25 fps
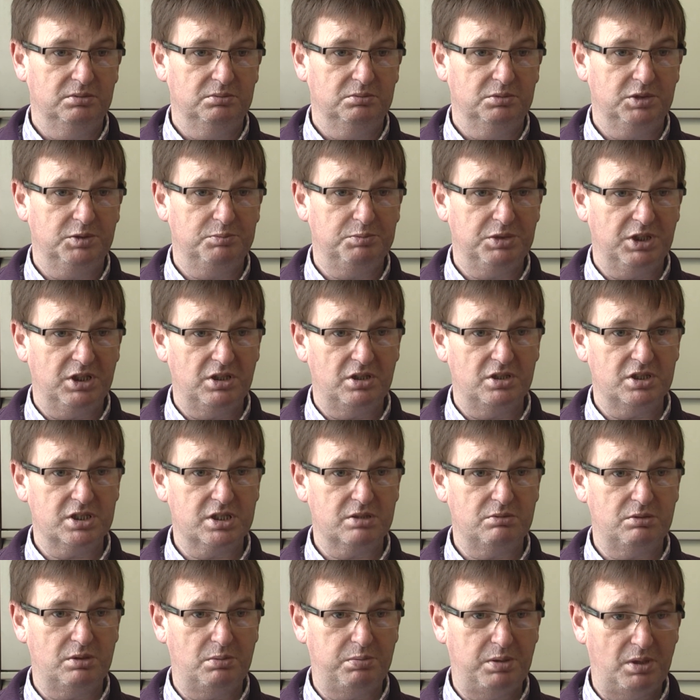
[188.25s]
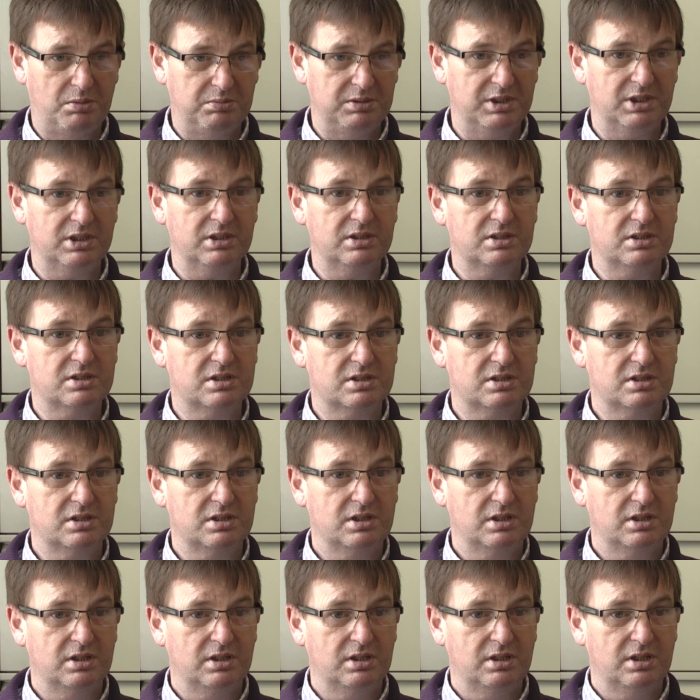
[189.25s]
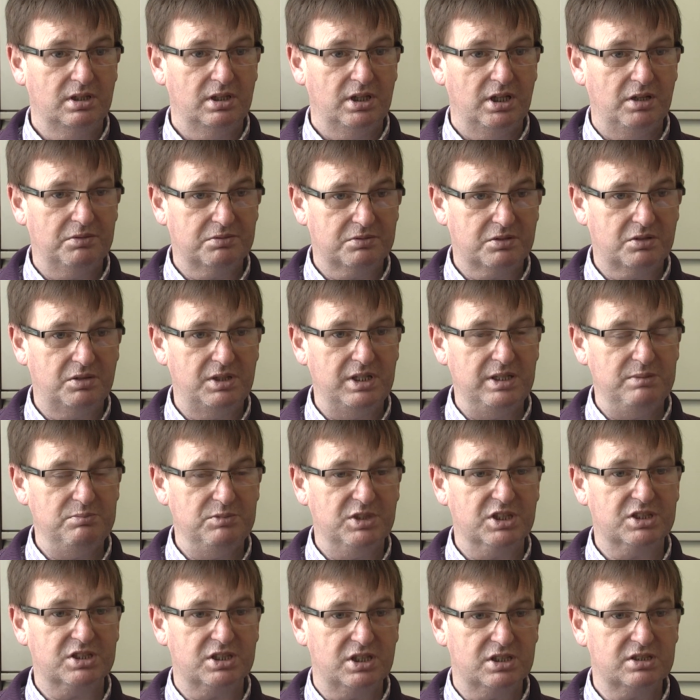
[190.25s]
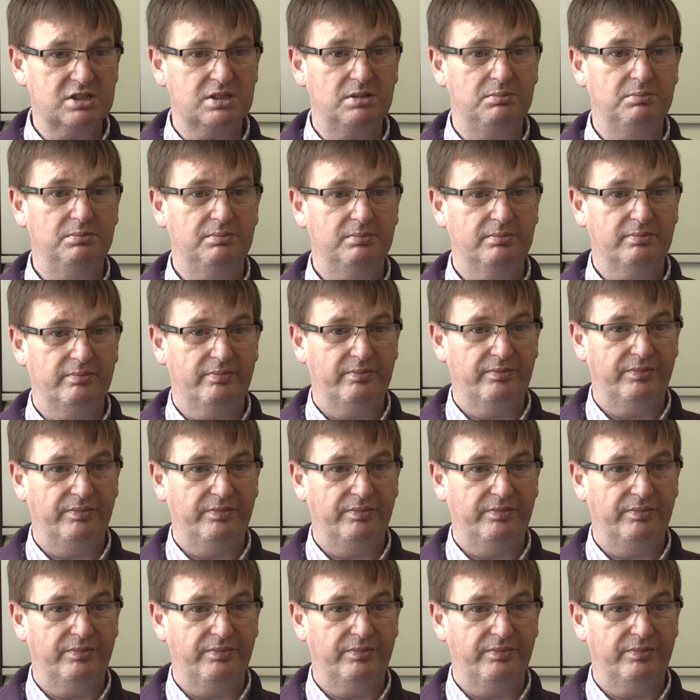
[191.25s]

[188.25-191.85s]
but because the Republicans have creamed the system